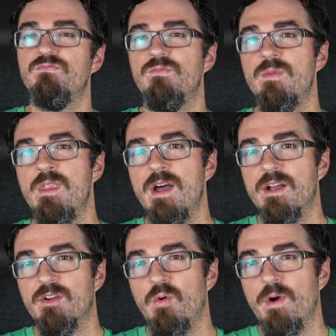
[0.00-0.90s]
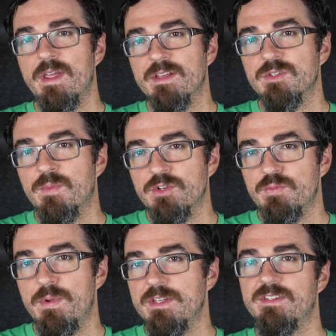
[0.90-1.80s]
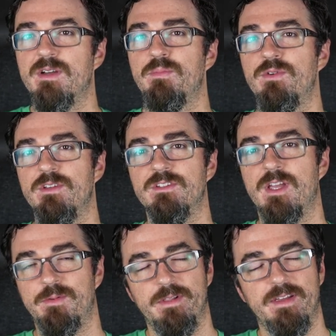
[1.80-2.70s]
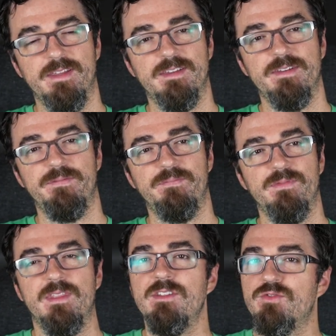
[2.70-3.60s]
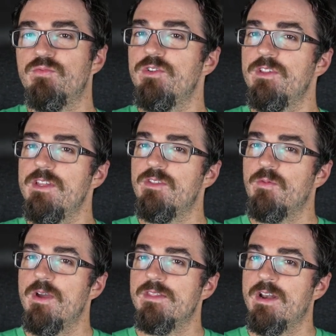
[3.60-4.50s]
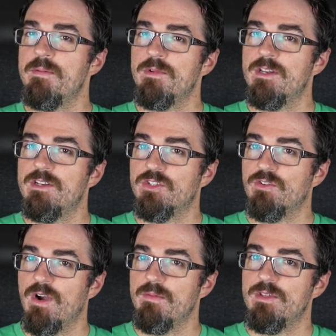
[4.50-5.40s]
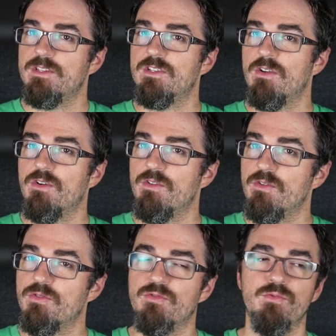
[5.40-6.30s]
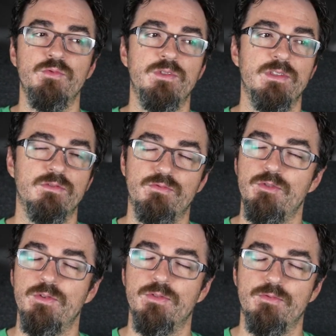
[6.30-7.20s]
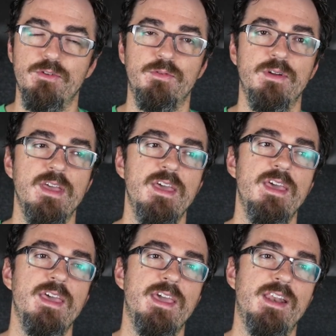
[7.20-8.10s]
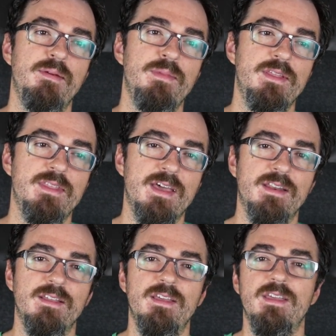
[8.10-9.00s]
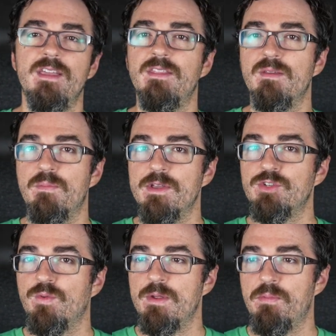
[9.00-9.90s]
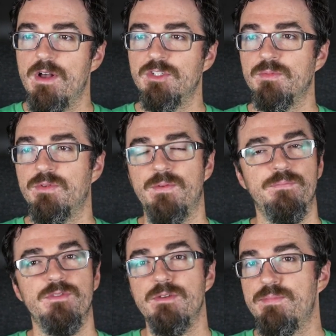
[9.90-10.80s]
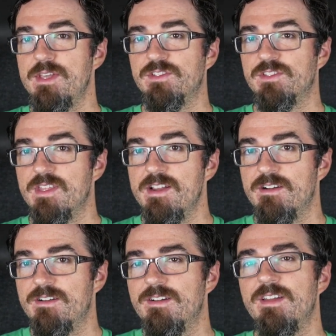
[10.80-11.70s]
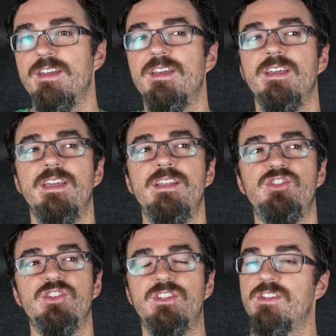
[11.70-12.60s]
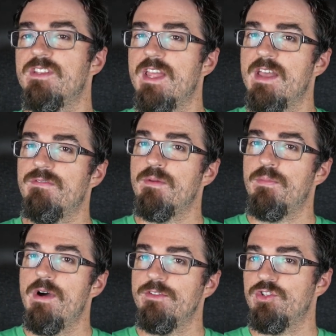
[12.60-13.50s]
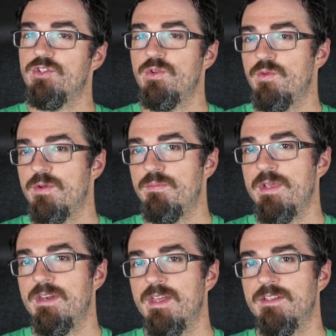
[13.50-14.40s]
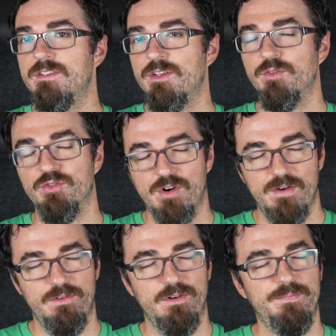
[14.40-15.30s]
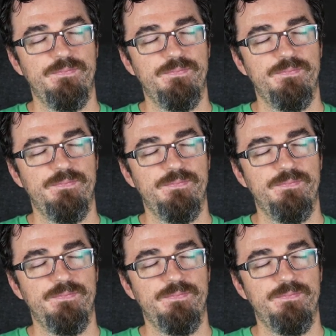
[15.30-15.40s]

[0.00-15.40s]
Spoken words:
not quite as much bass output as I would like. That's really the way that I'm going to describe this through and through. And I mean that in the best way possible. The bass is there, it just doesn't have the punch due to it being a single driver.